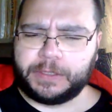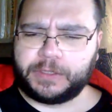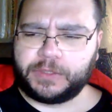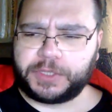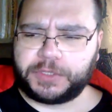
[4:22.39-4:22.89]

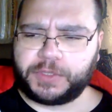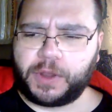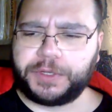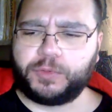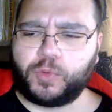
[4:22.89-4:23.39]
since I
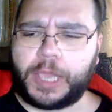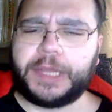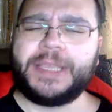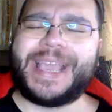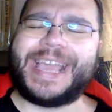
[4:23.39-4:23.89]
started
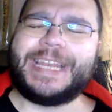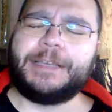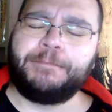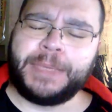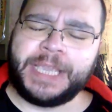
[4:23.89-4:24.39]
writing, and
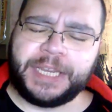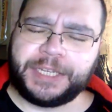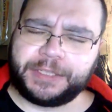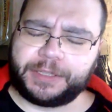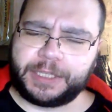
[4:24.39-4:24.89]

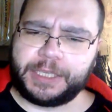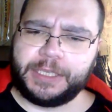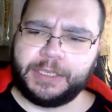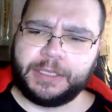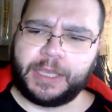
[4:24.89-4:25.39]

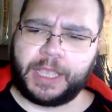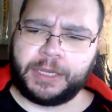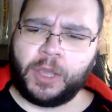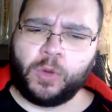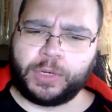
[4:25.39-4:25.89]
immediately I
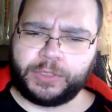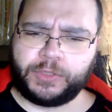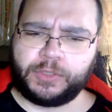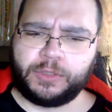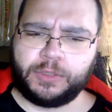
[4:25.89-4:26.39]

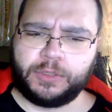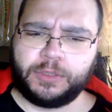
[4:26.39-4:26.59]
noticed